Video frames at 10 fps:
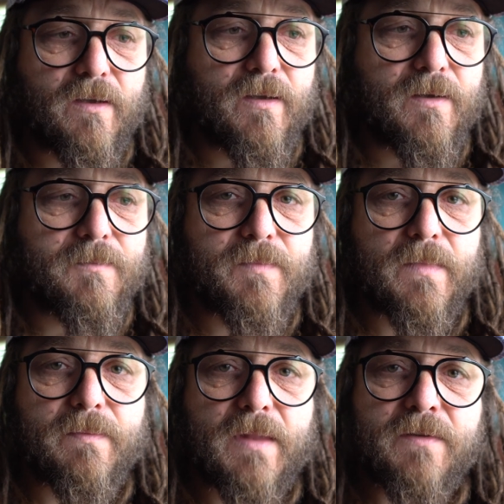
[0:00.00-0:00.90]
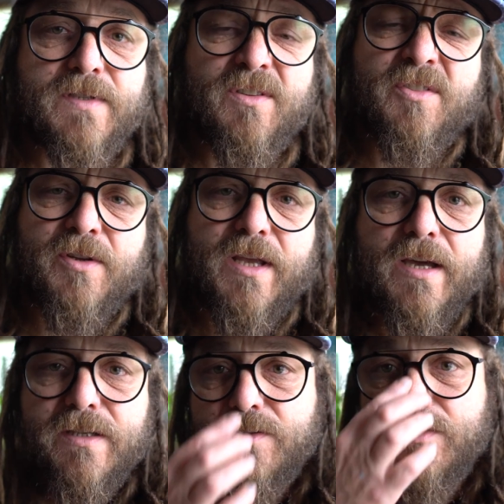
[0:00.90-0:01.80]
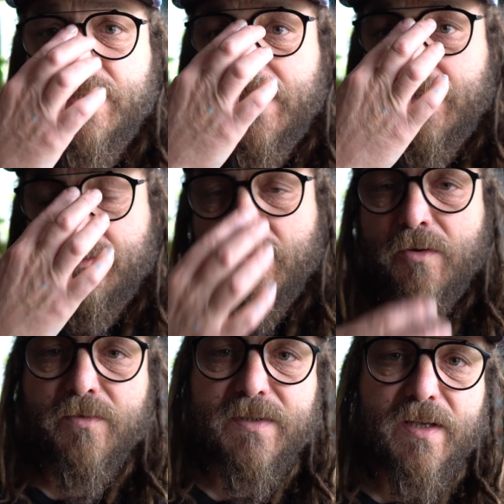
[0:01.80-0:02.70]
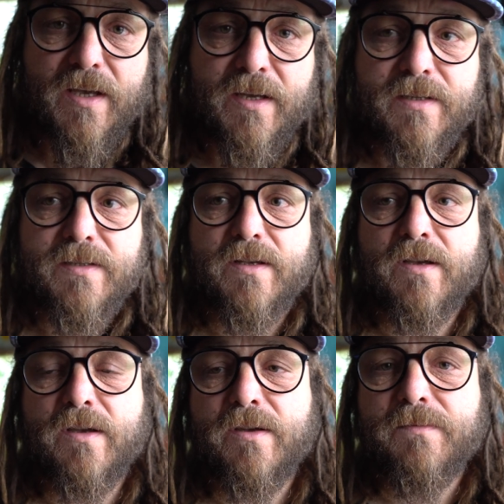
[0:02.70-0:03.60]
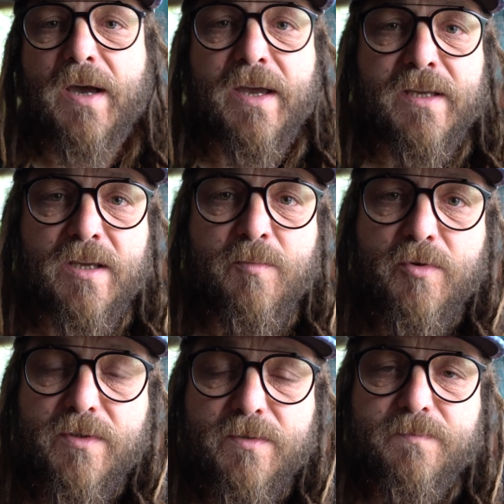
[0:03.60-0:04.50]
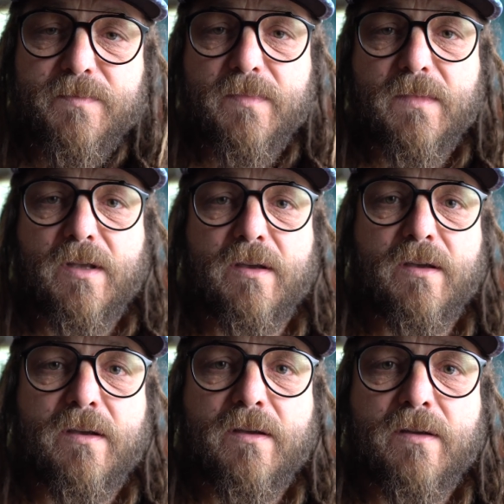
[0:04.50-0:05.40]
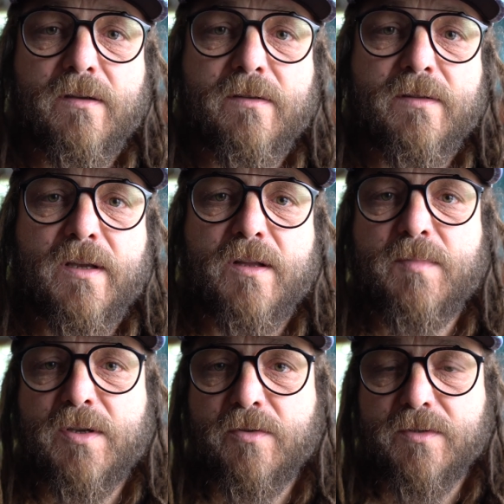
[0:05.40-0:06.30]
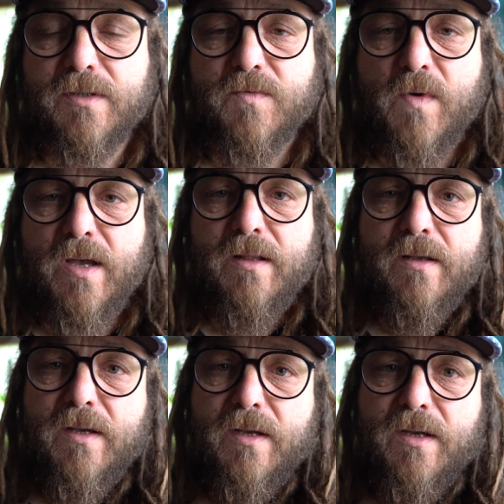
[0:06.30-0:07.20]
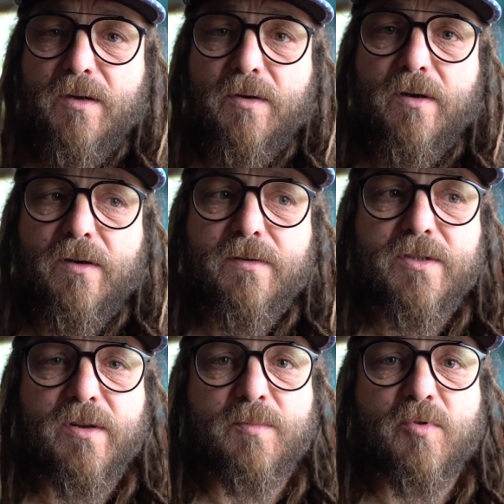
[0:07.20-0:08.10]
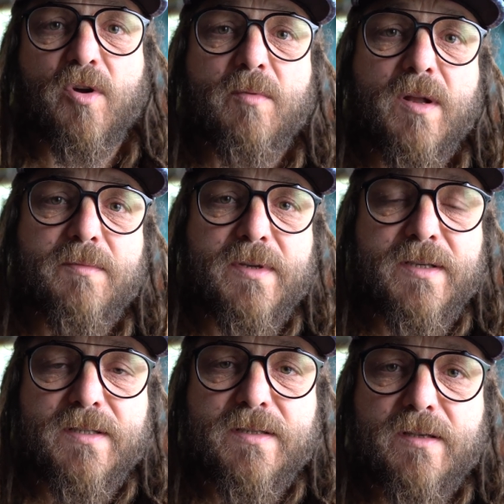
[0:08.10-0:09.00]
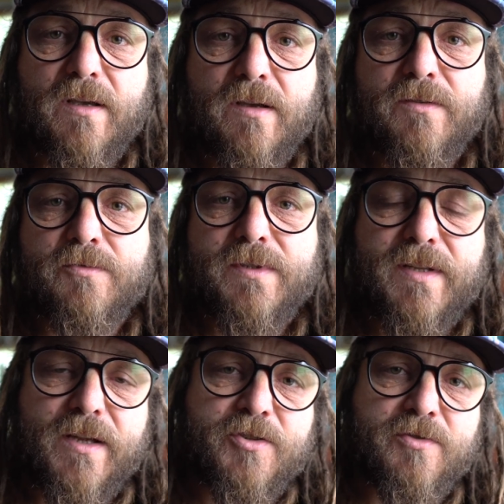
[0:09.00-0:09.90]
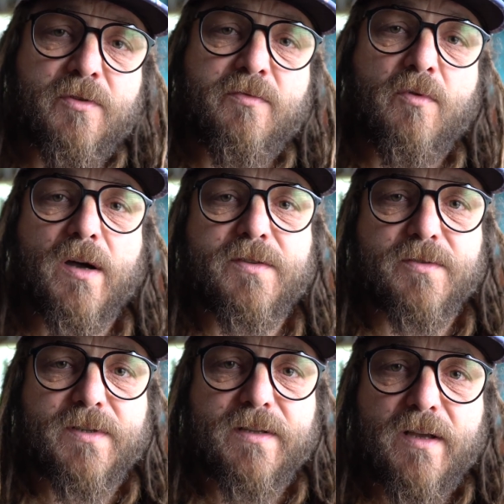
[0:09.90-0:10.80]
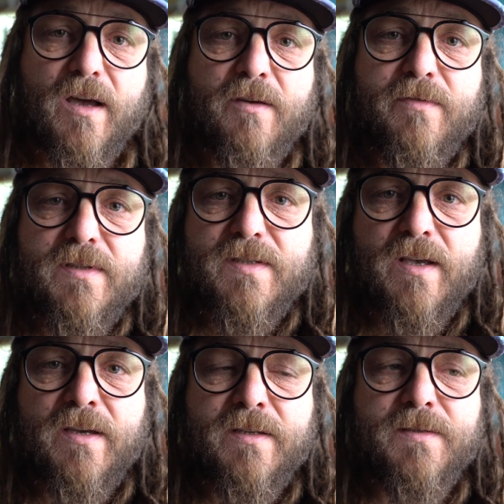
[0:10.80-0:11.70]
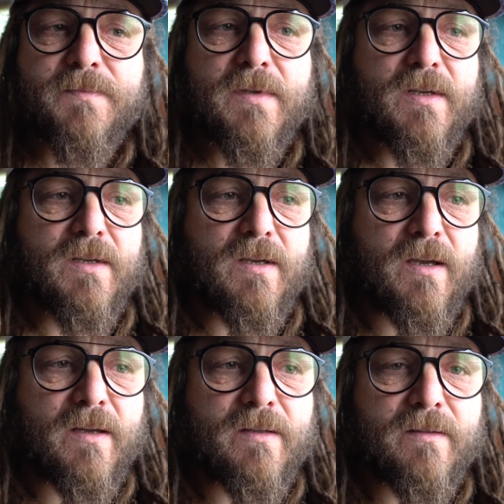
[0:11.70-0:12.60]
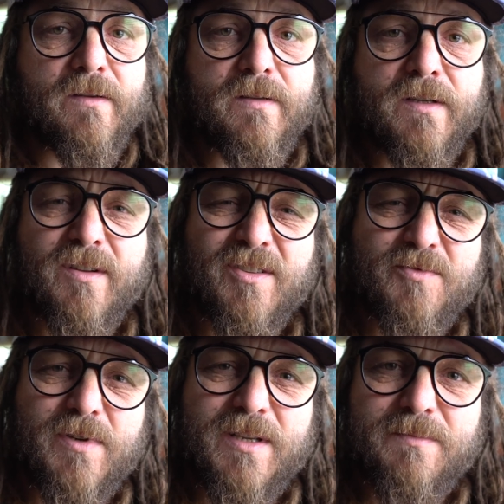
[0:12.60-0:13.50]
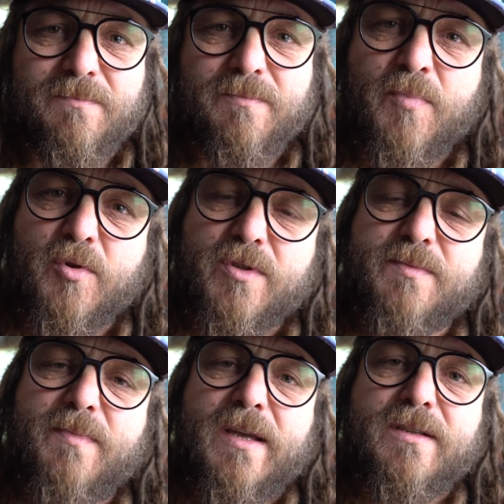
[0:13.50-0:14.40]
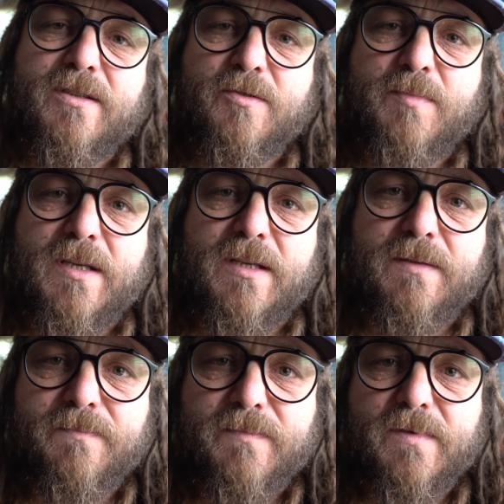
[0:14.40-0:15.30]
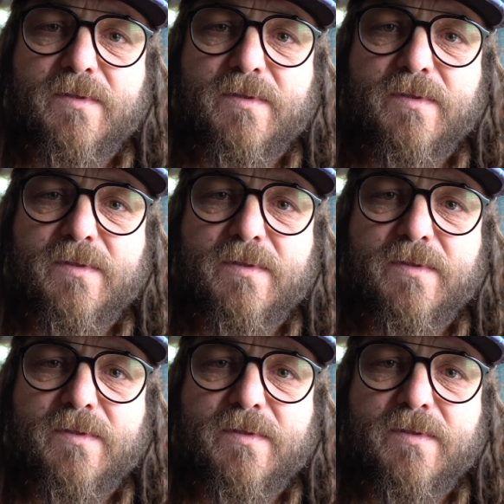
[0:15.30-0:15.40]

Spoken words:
I've seen other guys using oversized hiking boots. They can be good as well. The only problem is the retention of water that they have inside, and they're not really boots made to be